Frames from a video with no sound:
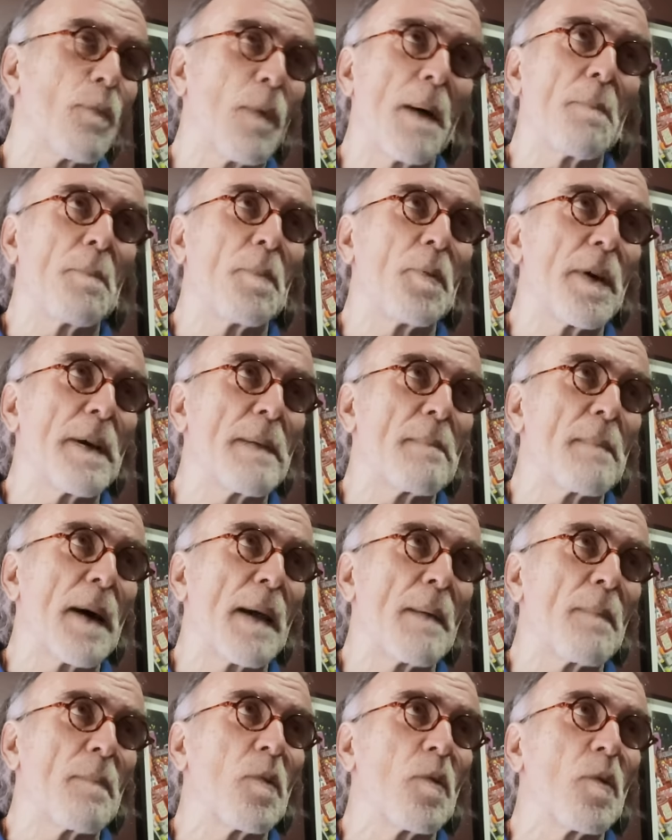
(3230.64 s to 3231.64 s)
at one point,
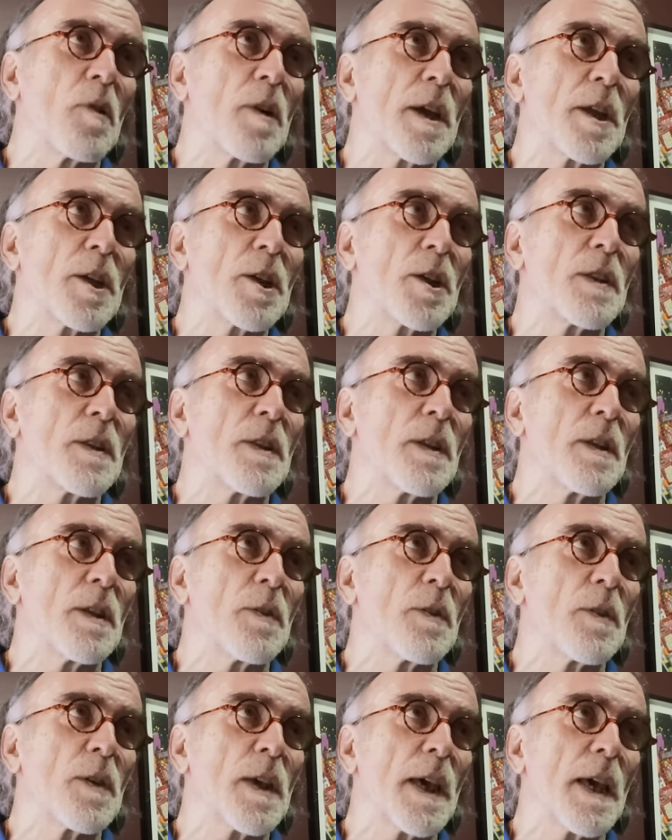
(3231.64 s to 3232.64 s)
my mortgage in
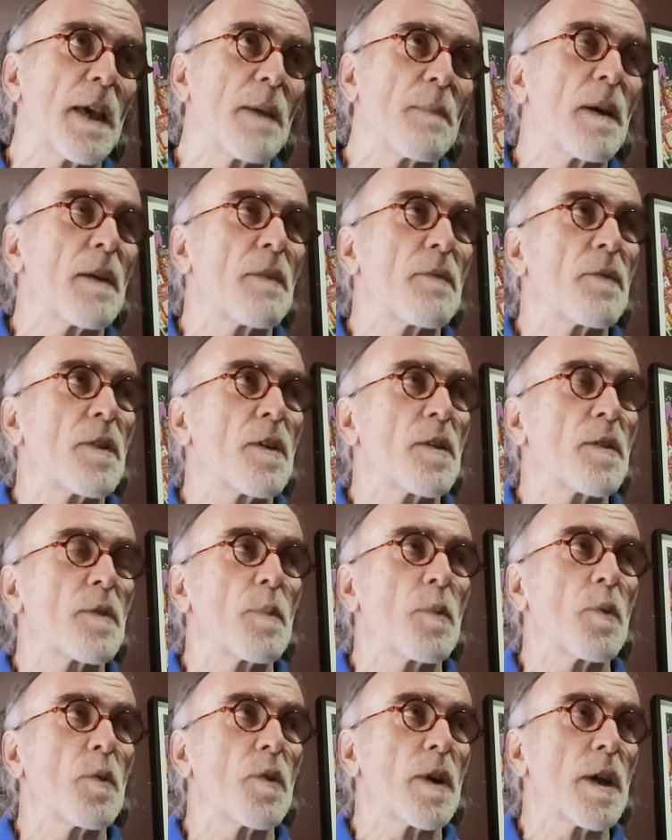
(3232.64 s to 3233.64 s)
the UK, my
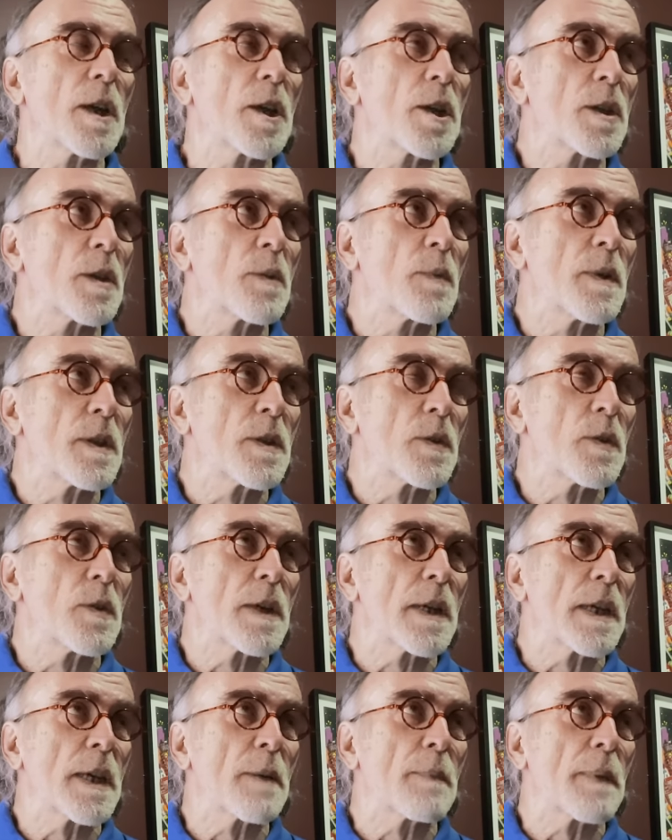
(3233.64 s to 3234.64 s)
first mortgage, they were
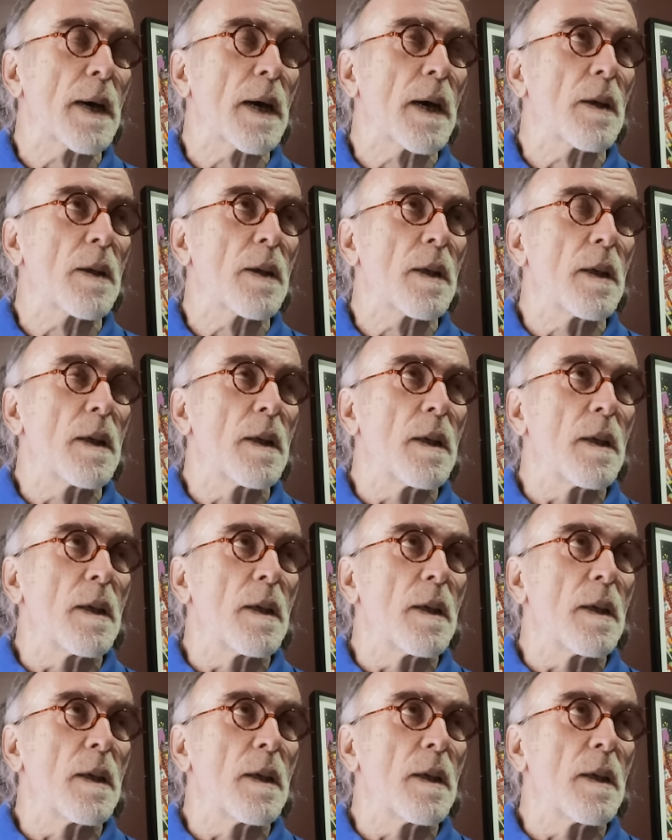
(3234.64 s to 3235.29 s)
talking about